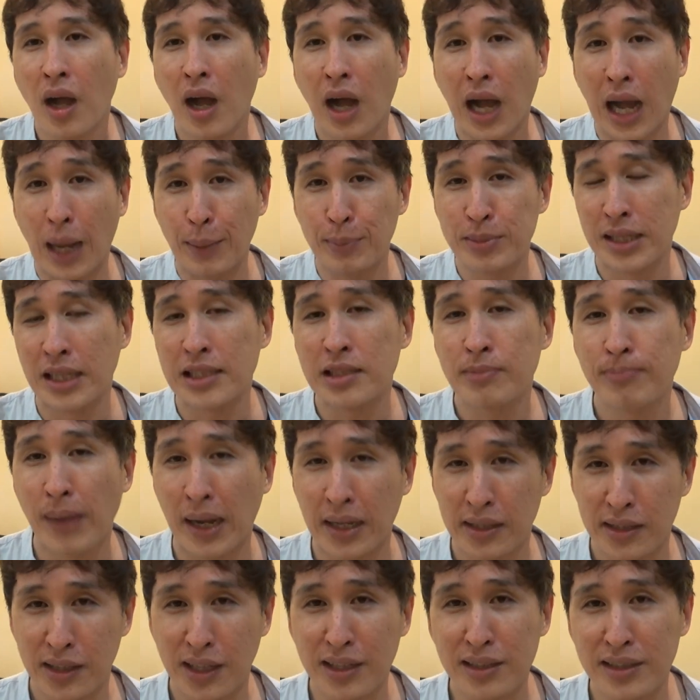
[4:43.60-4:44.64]
I'm
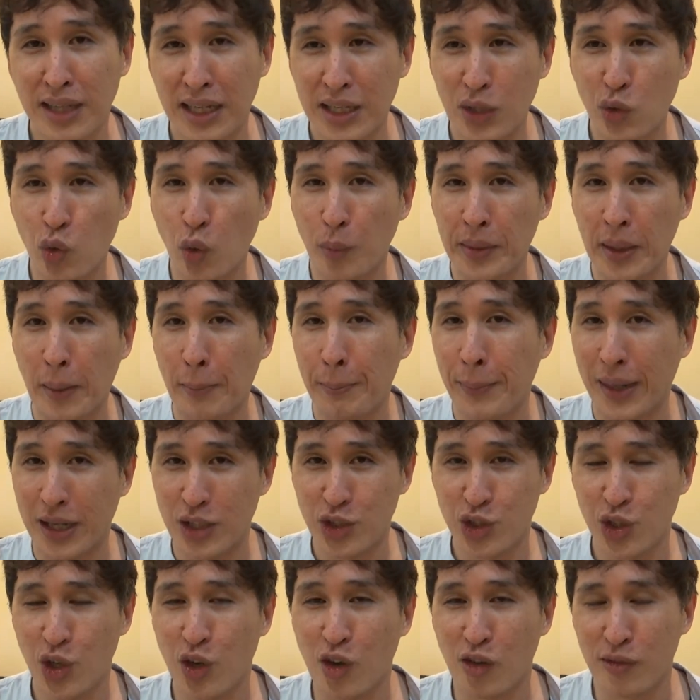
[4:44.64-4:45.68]
suspecting that it could be a
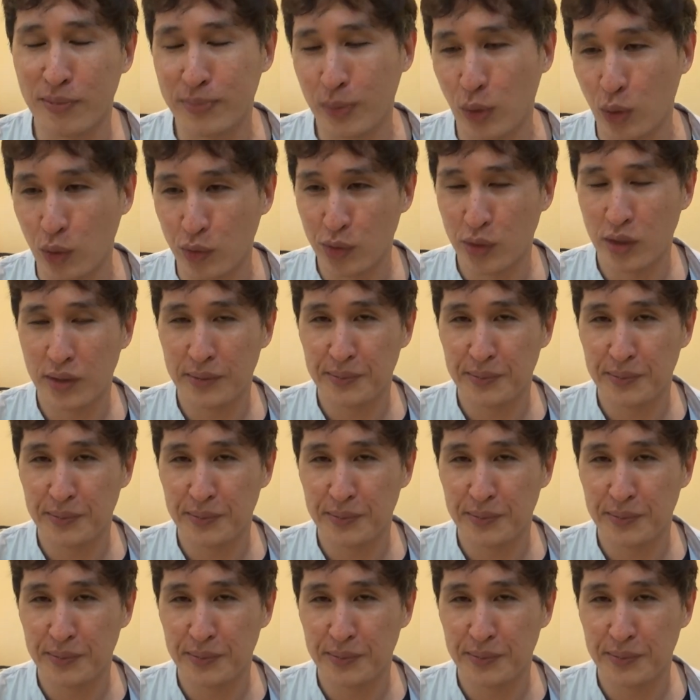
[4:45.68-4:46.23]
mixture of both.